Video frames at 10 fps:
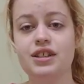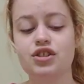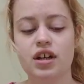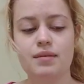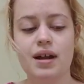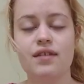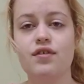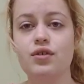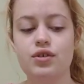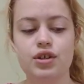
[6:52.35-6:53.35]
try them out. If
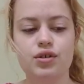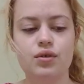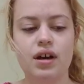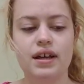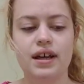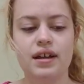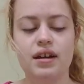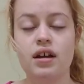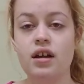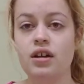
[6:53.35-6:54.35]
you do, again,
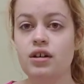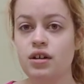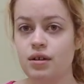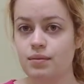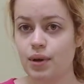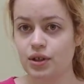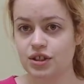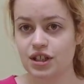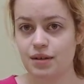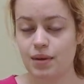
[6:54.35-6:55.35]

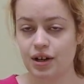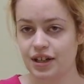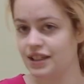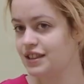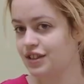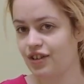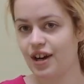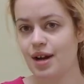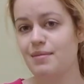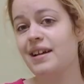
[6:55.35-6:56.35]
post them on
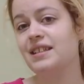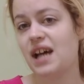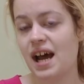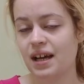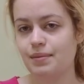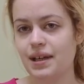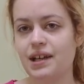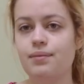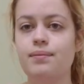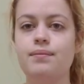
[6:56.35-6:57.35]
Instagram and tag
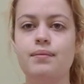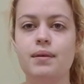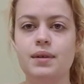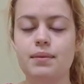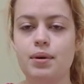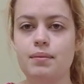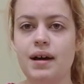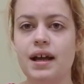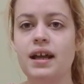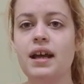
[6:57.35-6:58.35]
me. I'm going to put
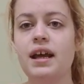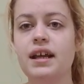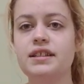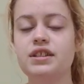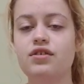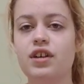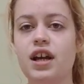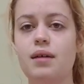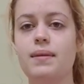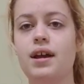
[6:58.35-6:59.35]
my
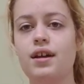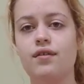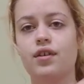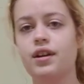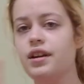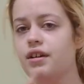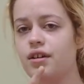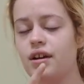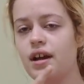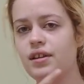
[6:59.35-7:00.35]
Instagram over
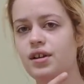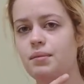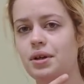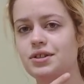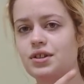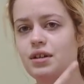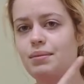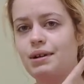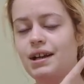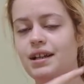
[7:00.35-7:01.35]
here, and then I'm also going
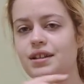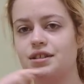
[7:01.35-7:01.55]
to put it in the